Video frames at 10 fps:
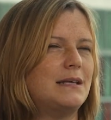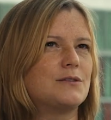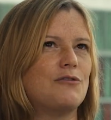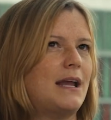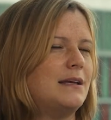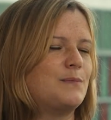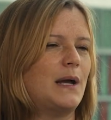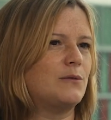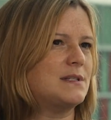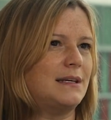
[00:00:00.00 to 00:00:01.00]
great. It's
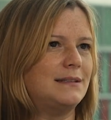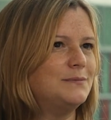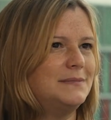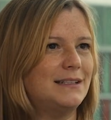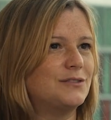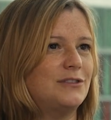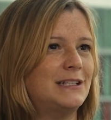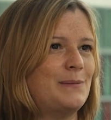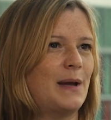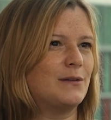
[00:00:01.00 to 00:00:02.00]
bouncy. It's
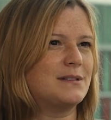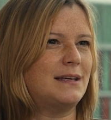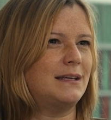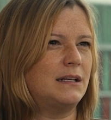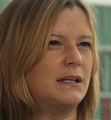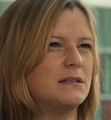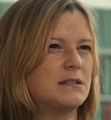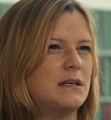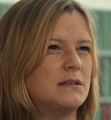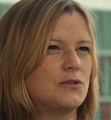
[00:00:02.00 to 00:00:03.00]
really bouncy, and
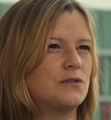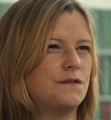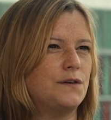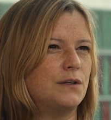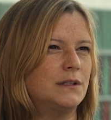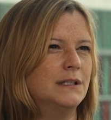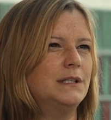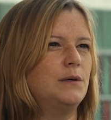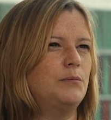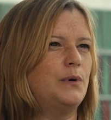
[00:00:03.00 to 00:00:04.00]
it's good fun,
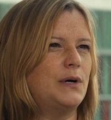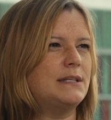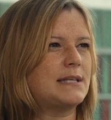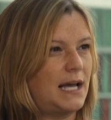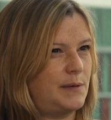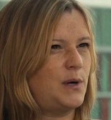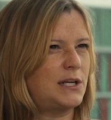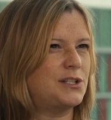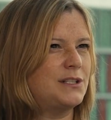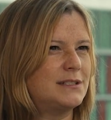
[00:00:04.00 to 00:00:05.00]
but it's high
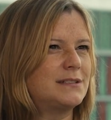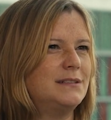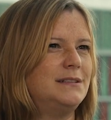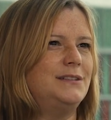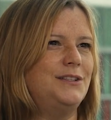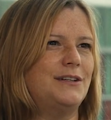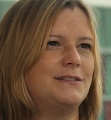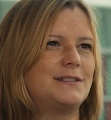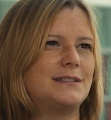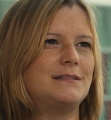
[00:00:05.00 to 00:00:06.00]
pressured.
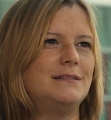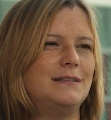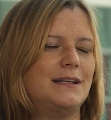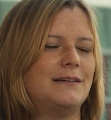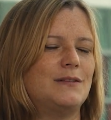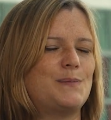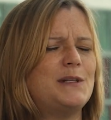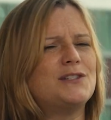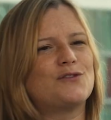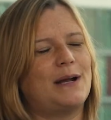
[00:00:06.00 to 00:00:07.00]
It's
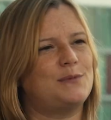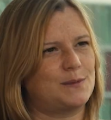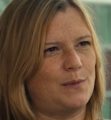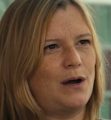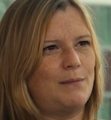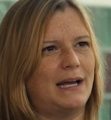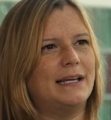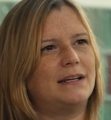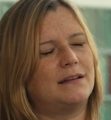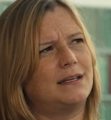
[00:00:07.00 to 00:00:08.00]
been described as
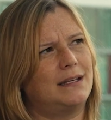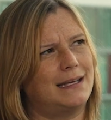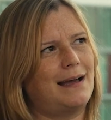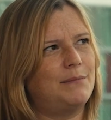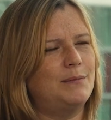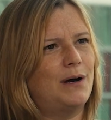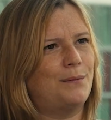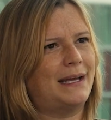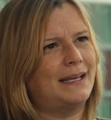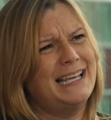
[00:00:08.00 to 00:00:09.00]
Marmite, and I think it can be
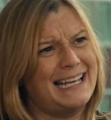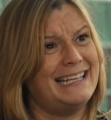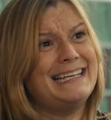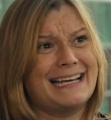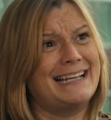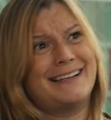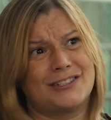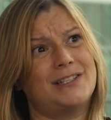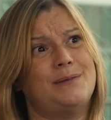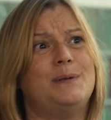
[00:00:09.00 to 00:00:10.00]
Marmite, and it can
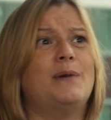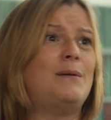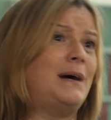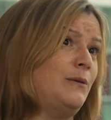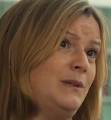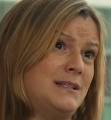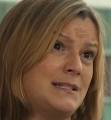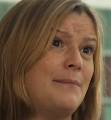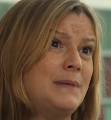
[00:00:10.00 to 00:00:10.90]
actually be Marmite within 10